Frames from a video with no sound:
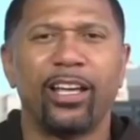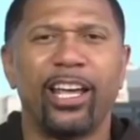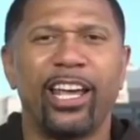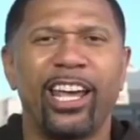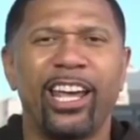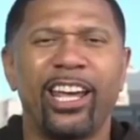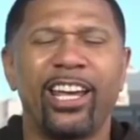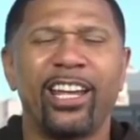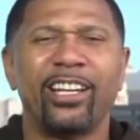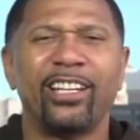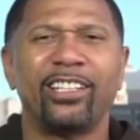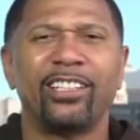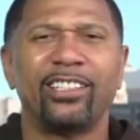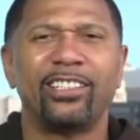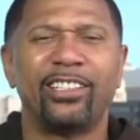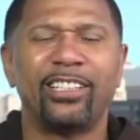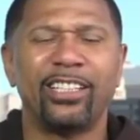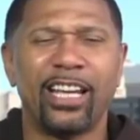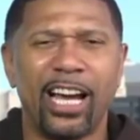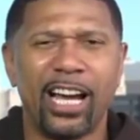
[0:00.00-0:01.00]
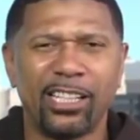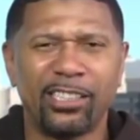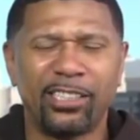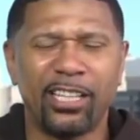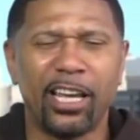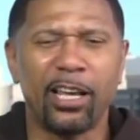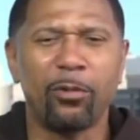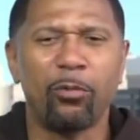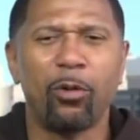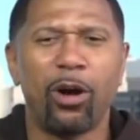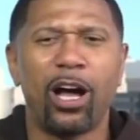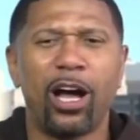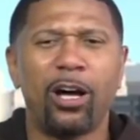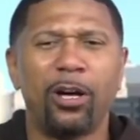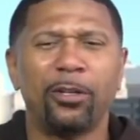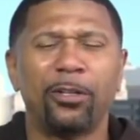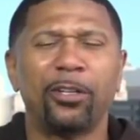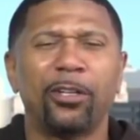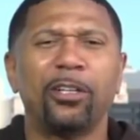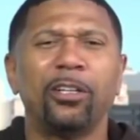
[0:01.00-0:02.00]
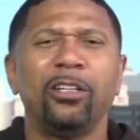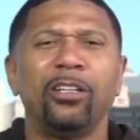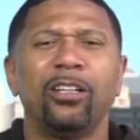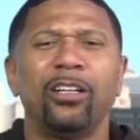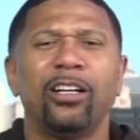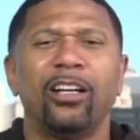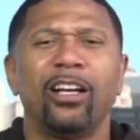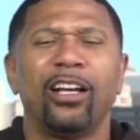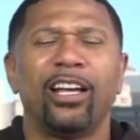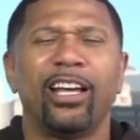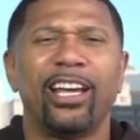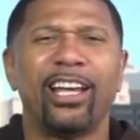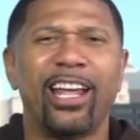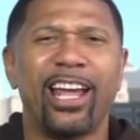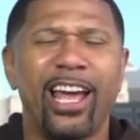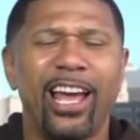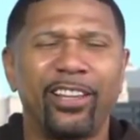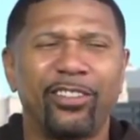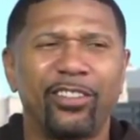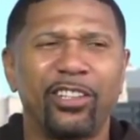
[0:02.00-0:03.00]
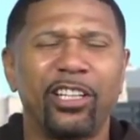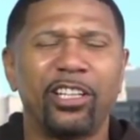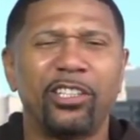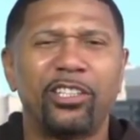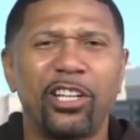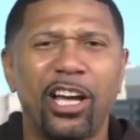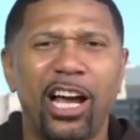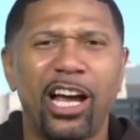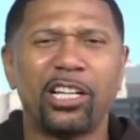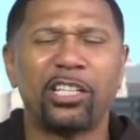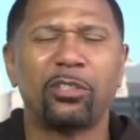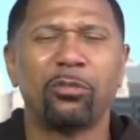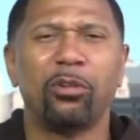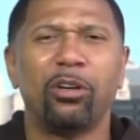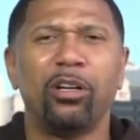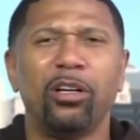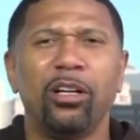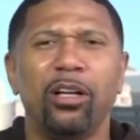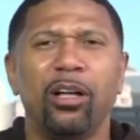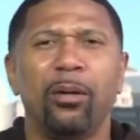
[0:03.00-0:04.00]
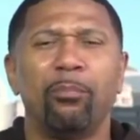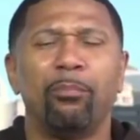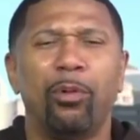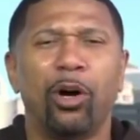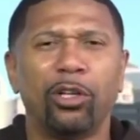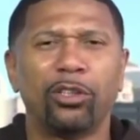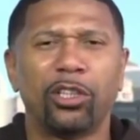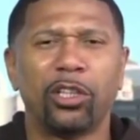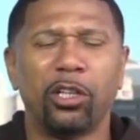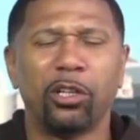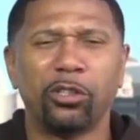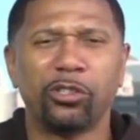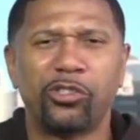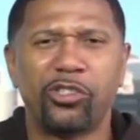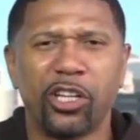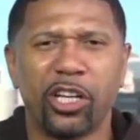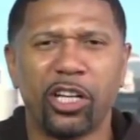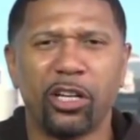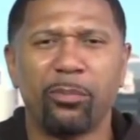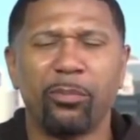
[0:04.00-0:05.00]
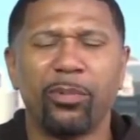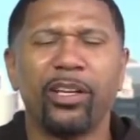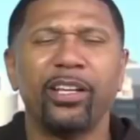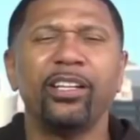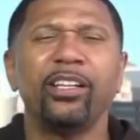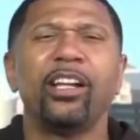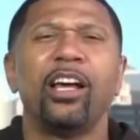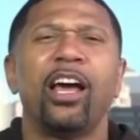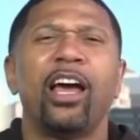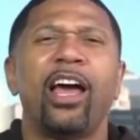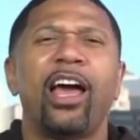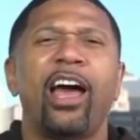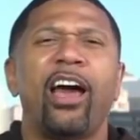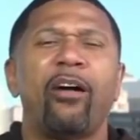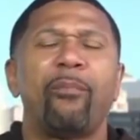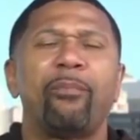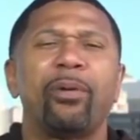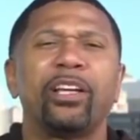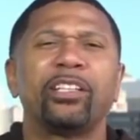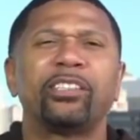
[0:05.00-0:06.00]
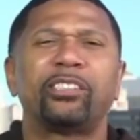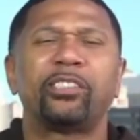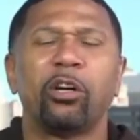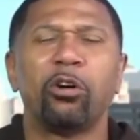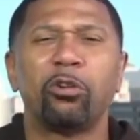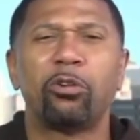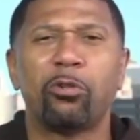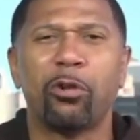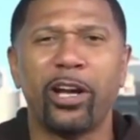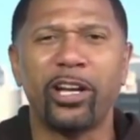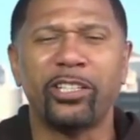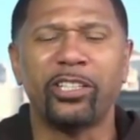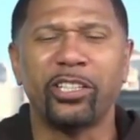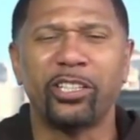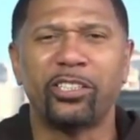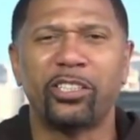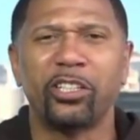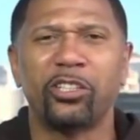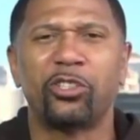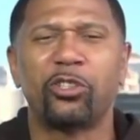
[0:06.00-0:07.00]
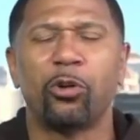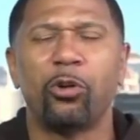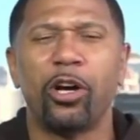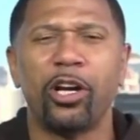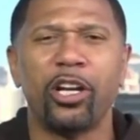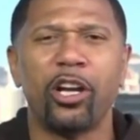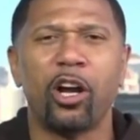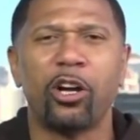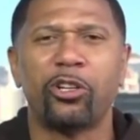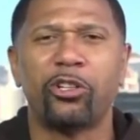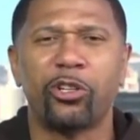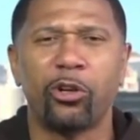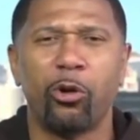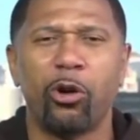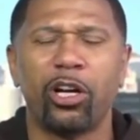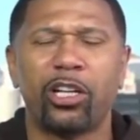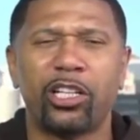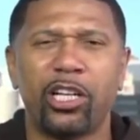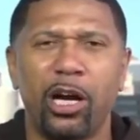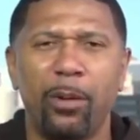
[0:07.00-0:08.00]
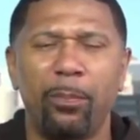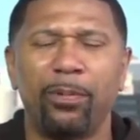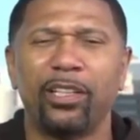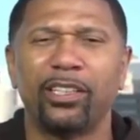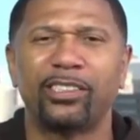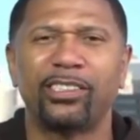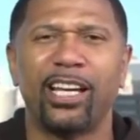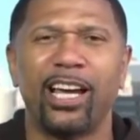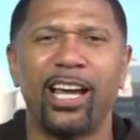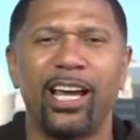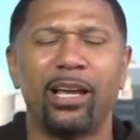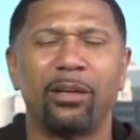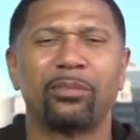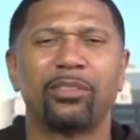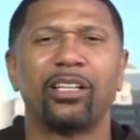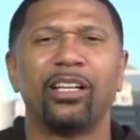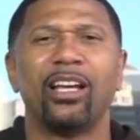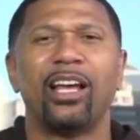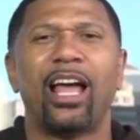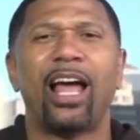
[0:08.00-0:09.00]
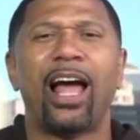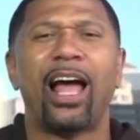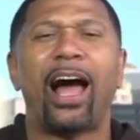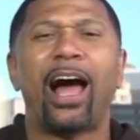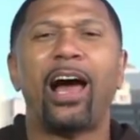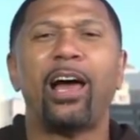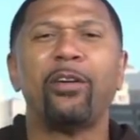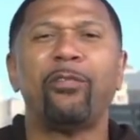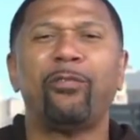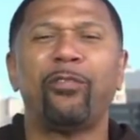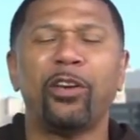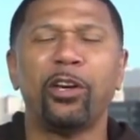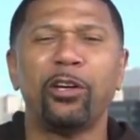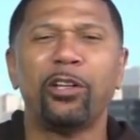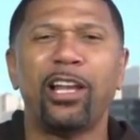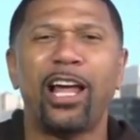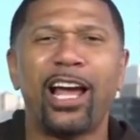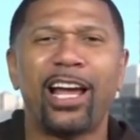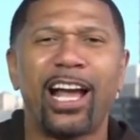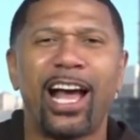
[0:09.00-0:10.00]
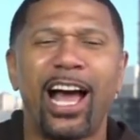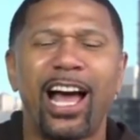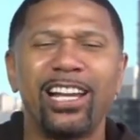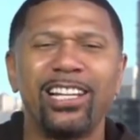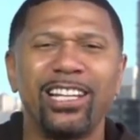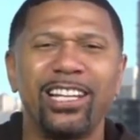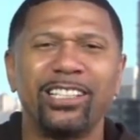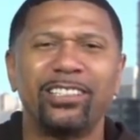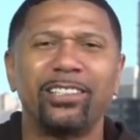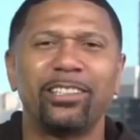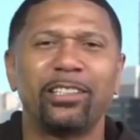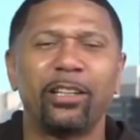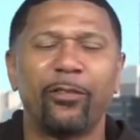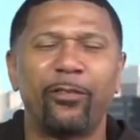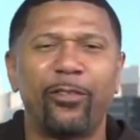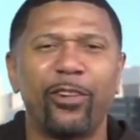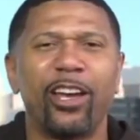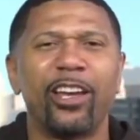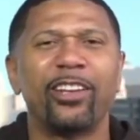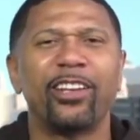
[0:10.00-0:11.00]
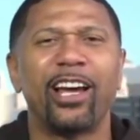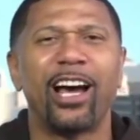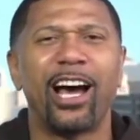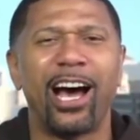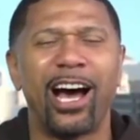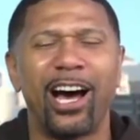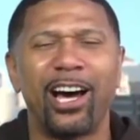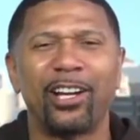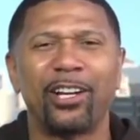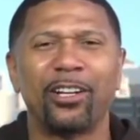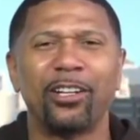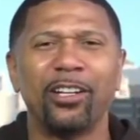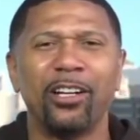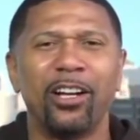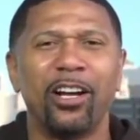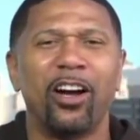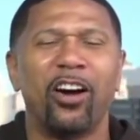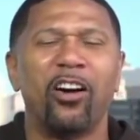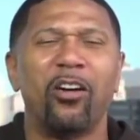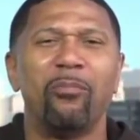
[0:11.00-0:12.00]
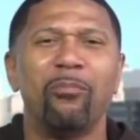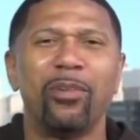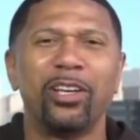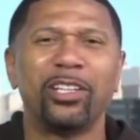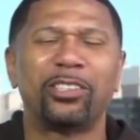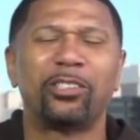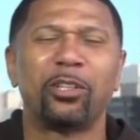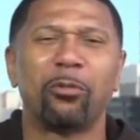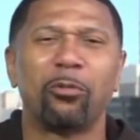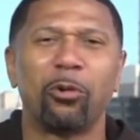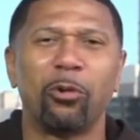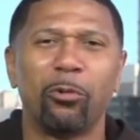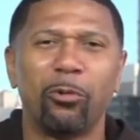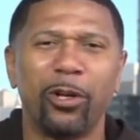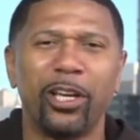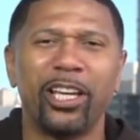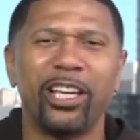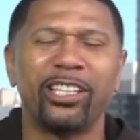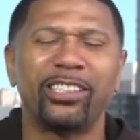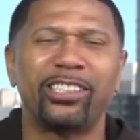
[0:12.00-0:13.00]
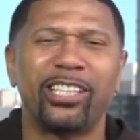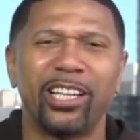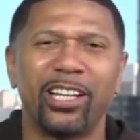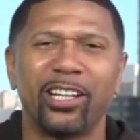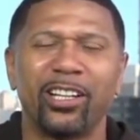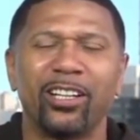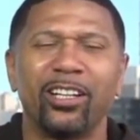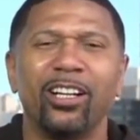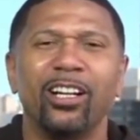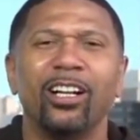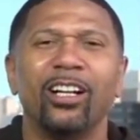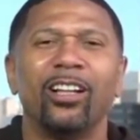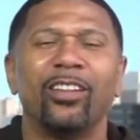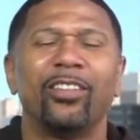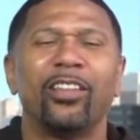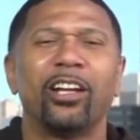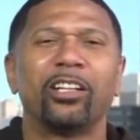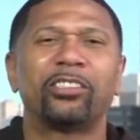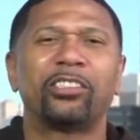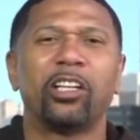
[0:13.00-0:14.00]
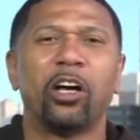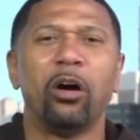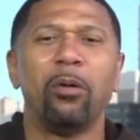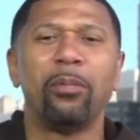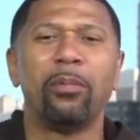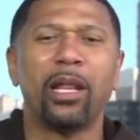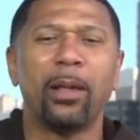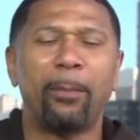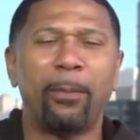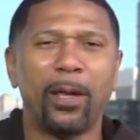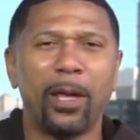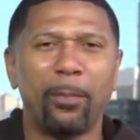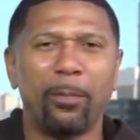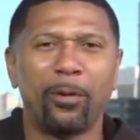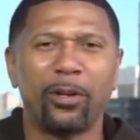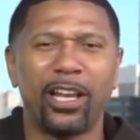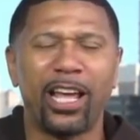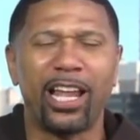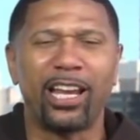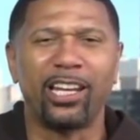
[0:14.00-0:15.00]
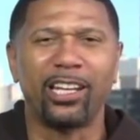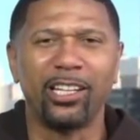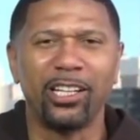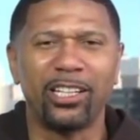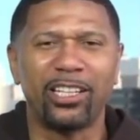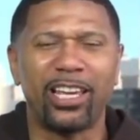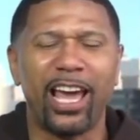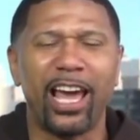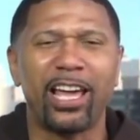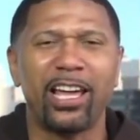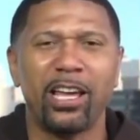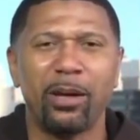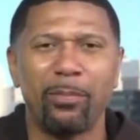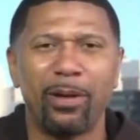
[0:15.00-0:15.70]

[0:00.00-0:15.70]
And Deontay Wilder and Anthony Joshua, both of those gentlemen have been so gracious to join our show a couple of times. I feel like I need to defend the honor of Mr. Ruiz here. There's so many people that look at him